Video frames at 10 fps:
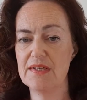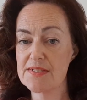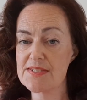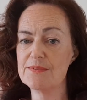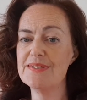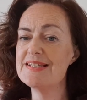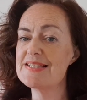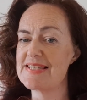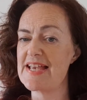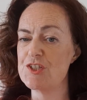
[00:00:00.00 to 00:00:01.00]
So, in
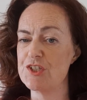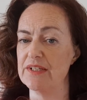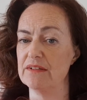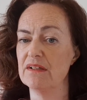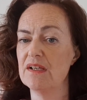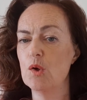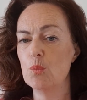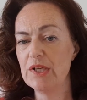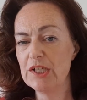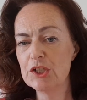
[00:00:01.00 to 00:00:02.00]
this session,
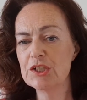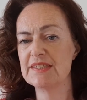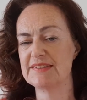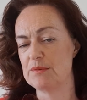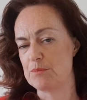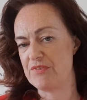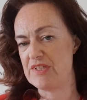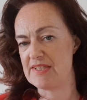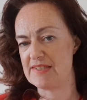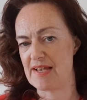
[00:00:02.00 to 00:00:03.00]
we'll look at some of
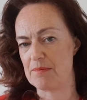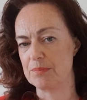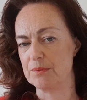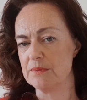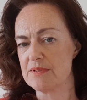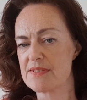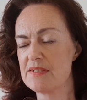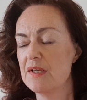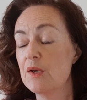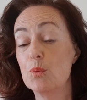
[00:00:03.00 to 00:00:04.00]
these examples,
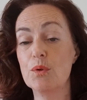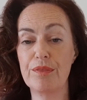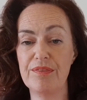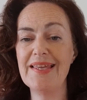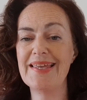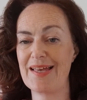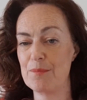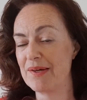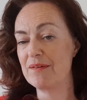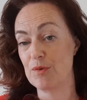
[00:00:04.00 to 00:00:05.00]
we'll think
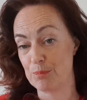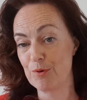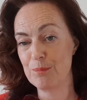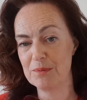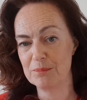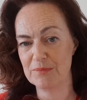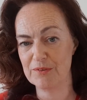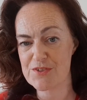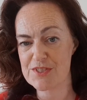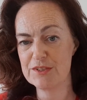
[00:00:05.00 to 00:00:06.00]
about the problem
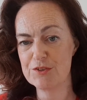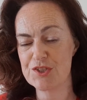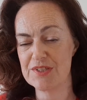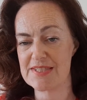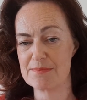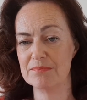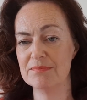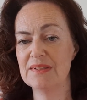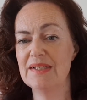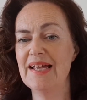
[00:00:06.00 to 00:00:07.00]
of
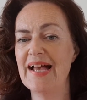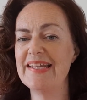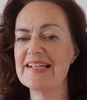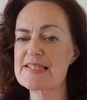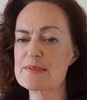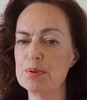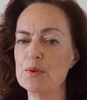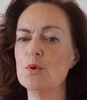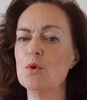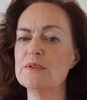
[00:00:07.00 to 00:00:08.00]
solutionism and
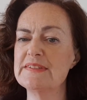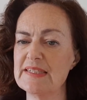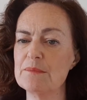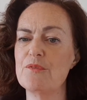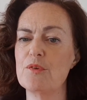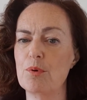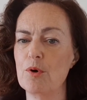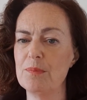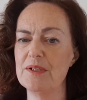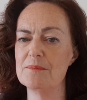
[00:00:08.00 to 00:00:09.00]
explore some of the
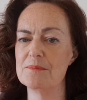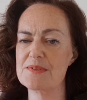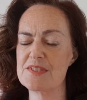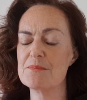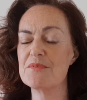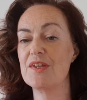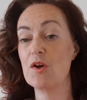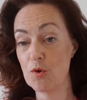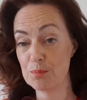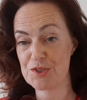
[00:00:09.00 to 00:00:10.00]
problems, some of the
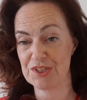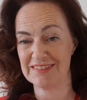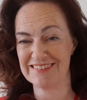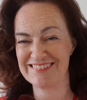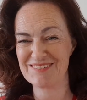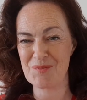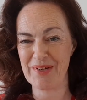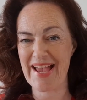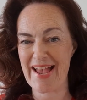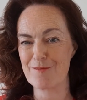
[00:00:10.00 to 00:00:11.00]
options
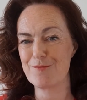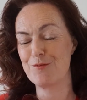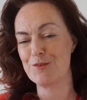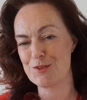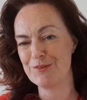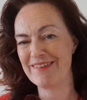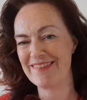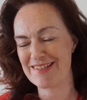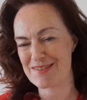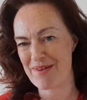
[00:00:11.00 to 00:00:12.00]
we have for doing
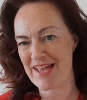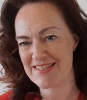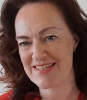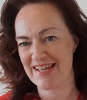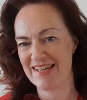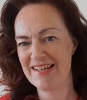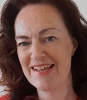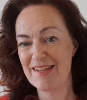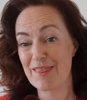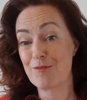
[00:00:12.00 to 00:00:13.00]
things better
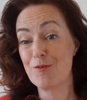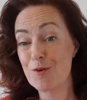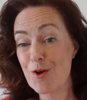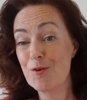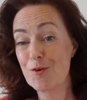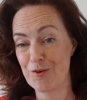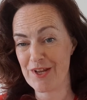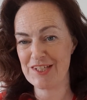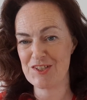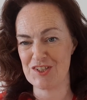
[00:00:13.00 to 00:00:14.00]
through co
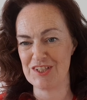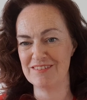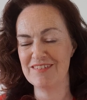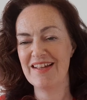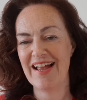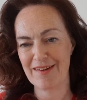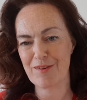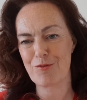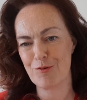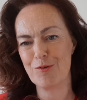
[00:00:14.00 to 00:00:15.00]
creation and
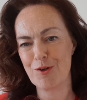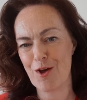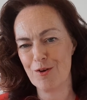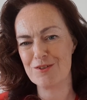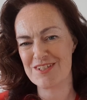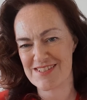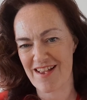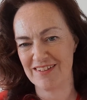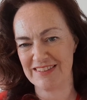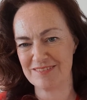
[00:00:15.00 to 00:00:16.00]
through co
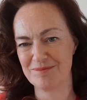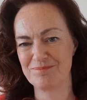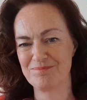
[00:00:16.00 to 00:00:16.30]
design.